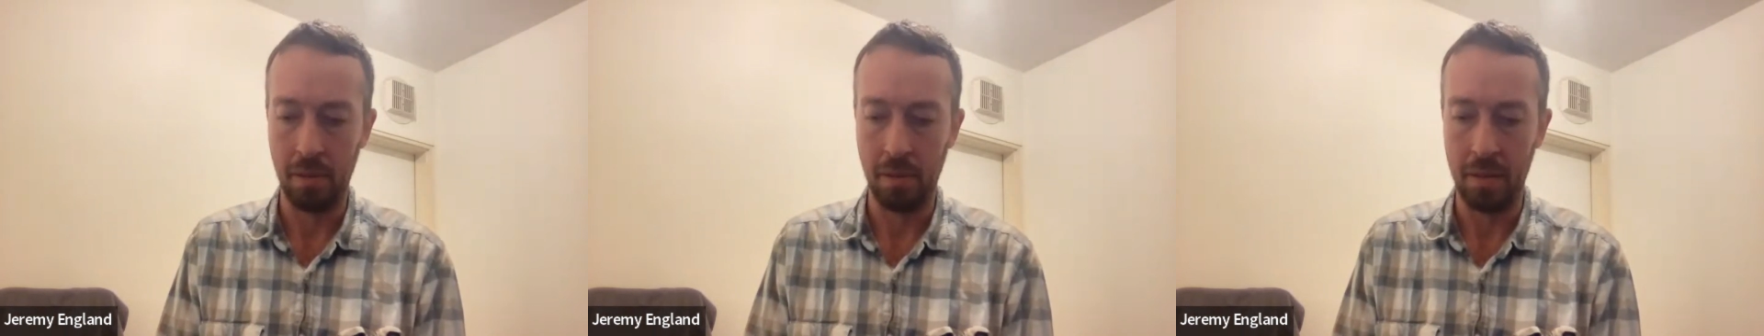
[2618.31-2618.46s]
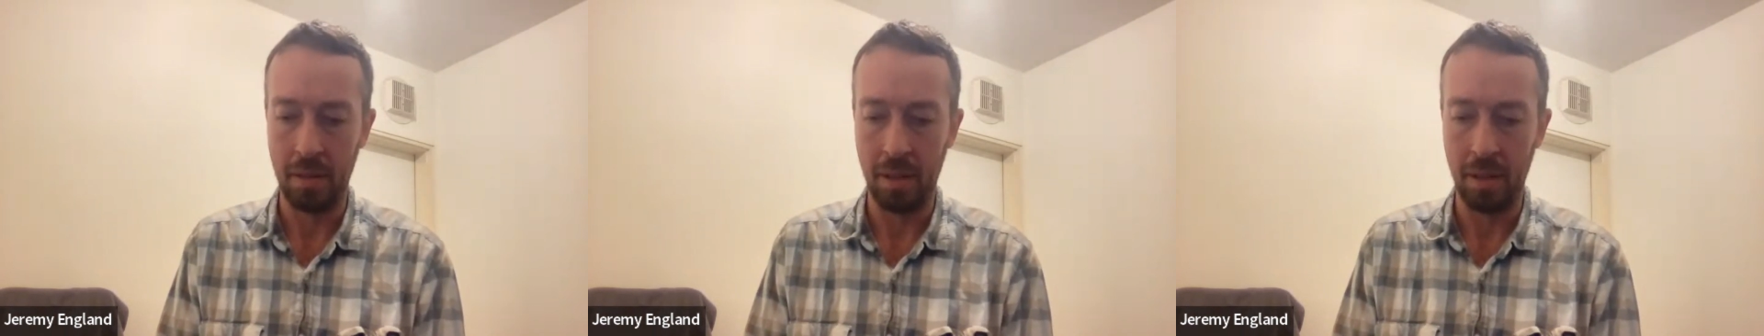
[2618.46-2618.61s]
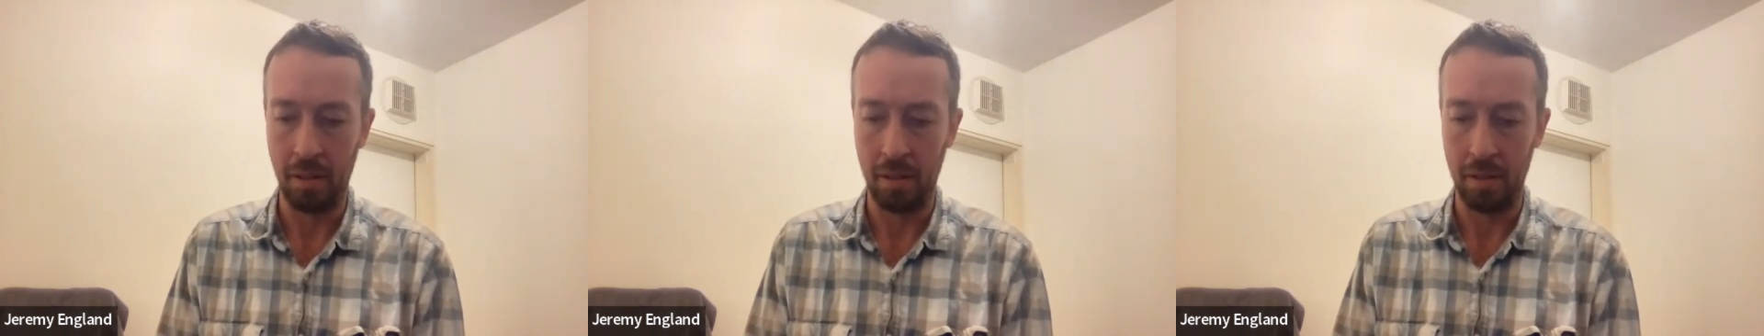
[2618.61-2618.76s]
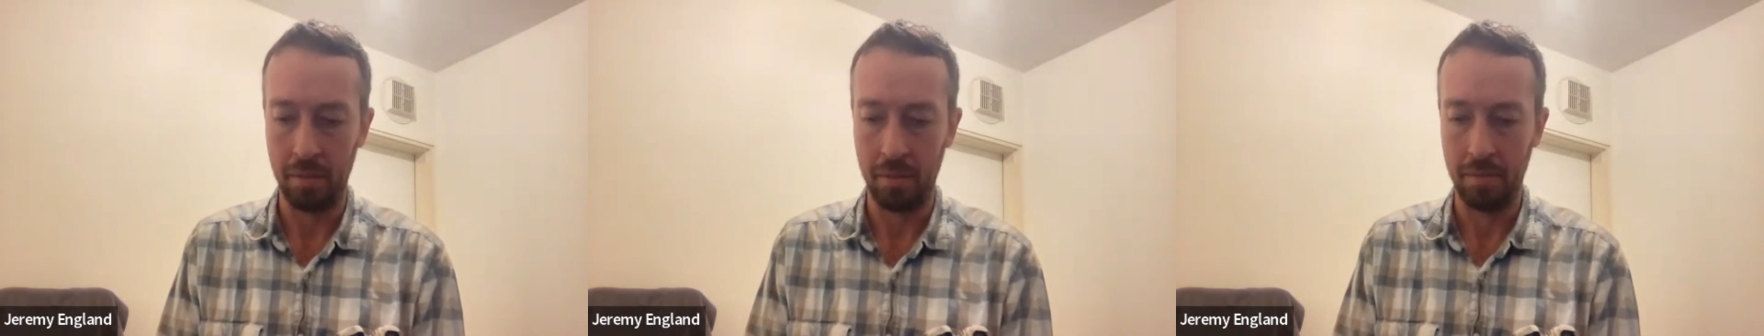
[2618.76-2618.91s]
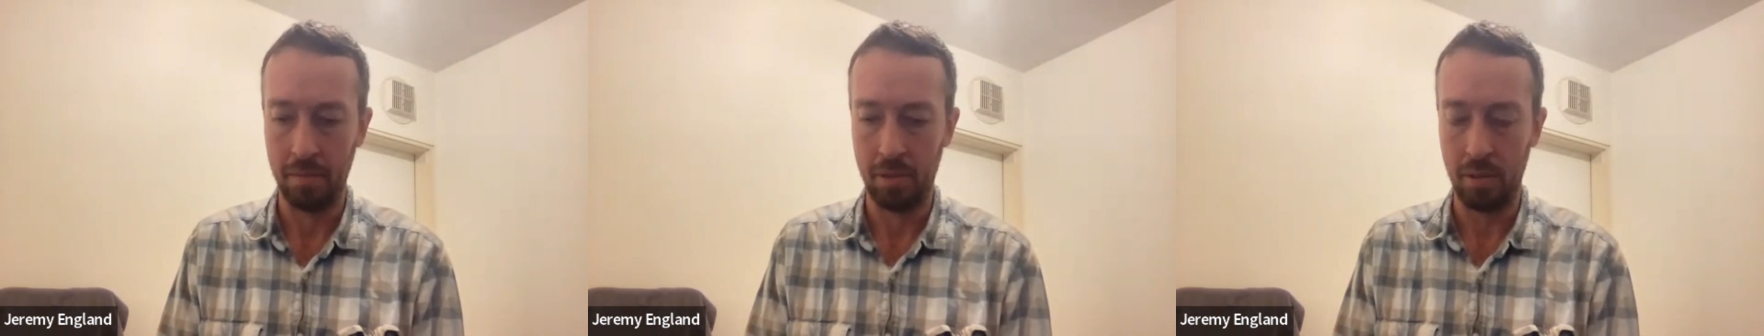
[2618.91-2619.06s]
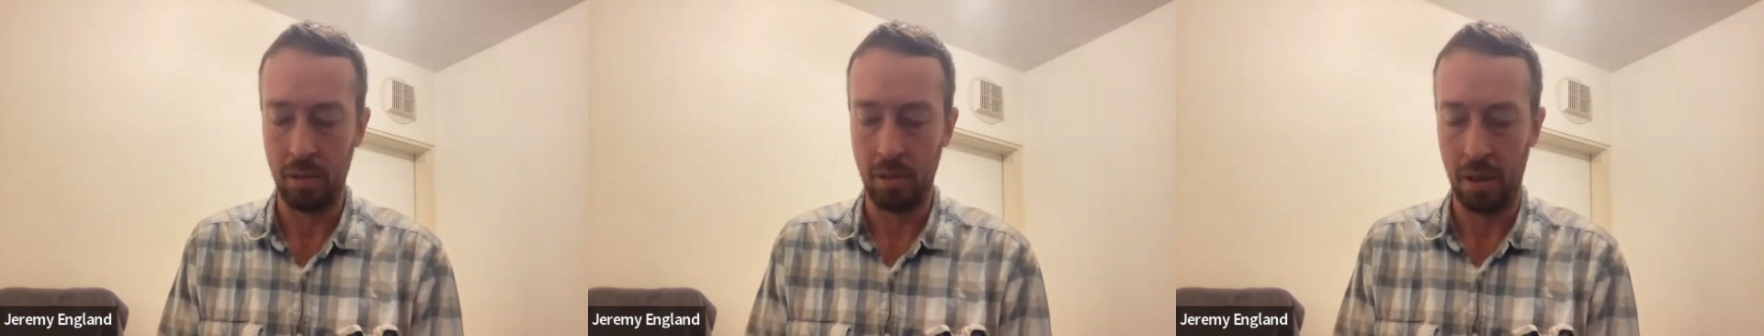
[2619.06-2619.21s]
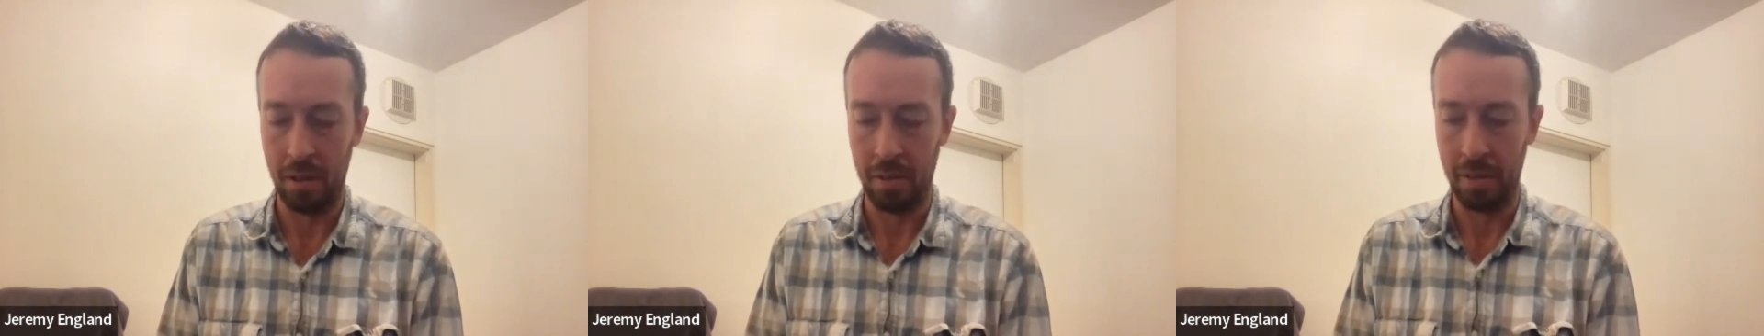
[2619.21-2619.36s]
where they're
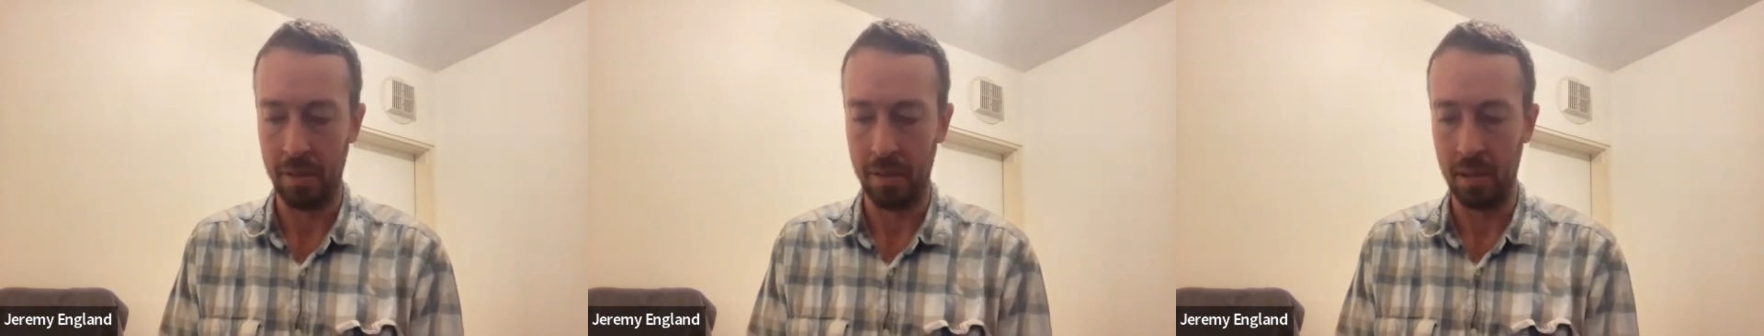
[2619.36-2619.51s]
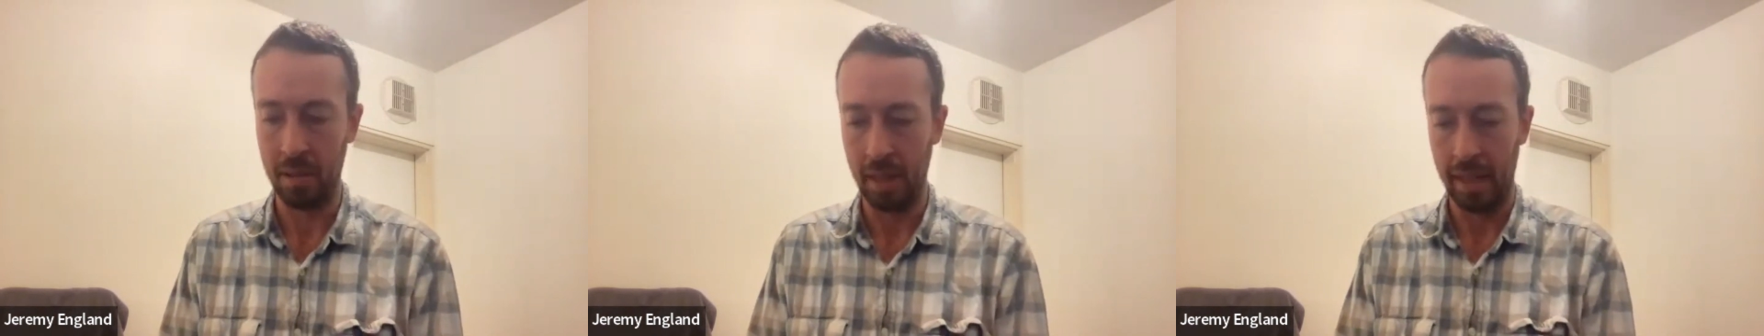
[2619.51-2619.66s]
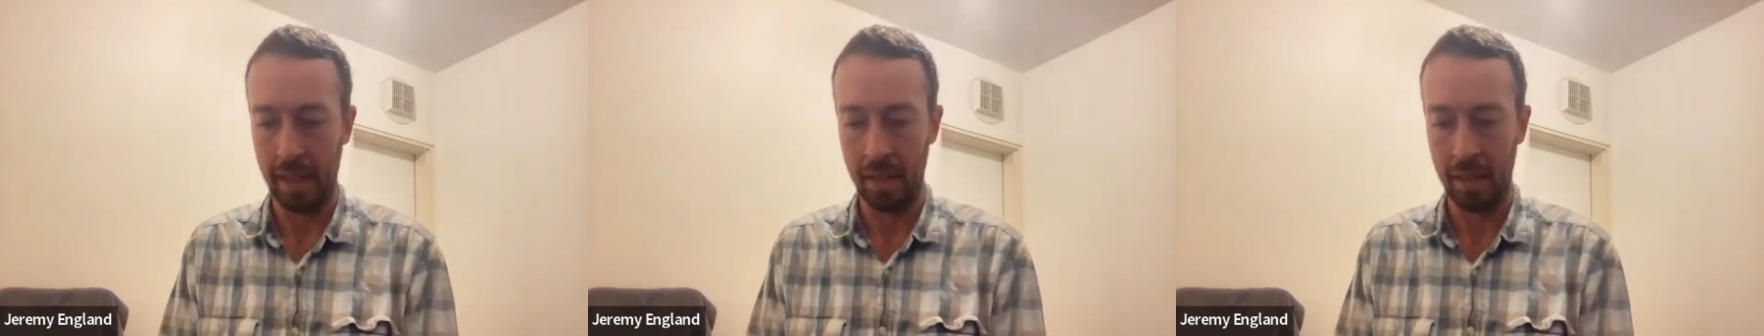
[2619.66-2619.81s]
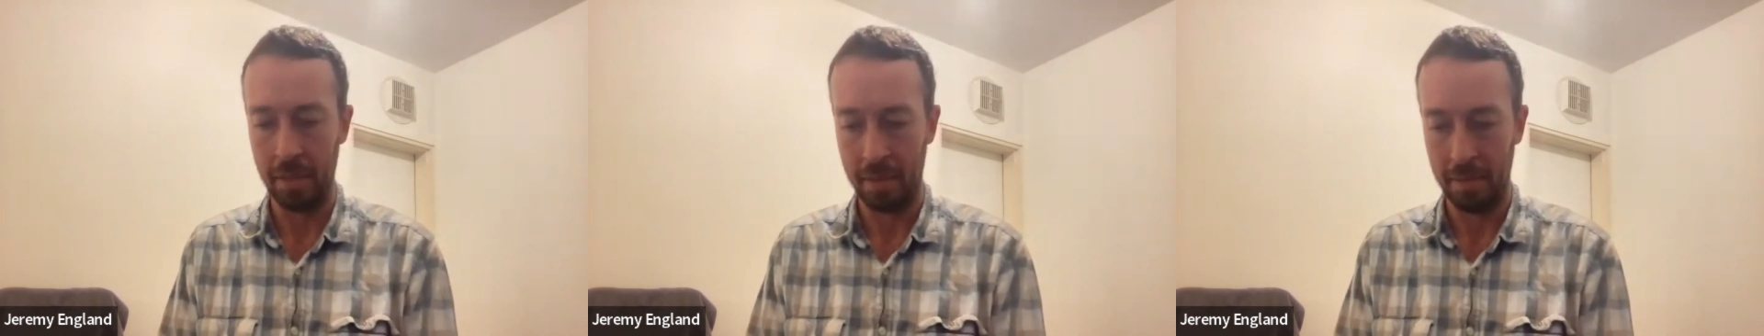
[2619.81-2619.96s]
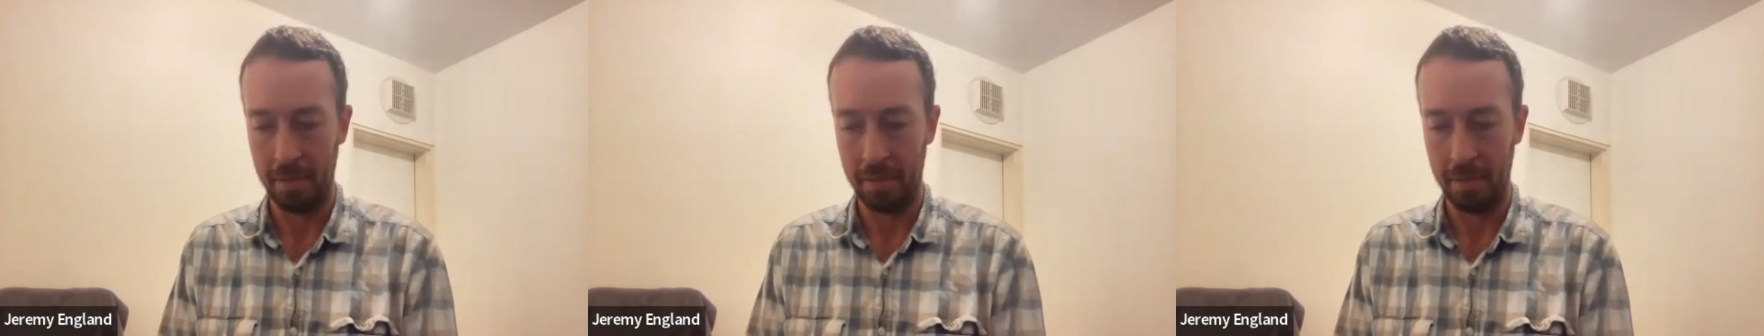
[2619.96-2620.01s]
slaughtering the lamb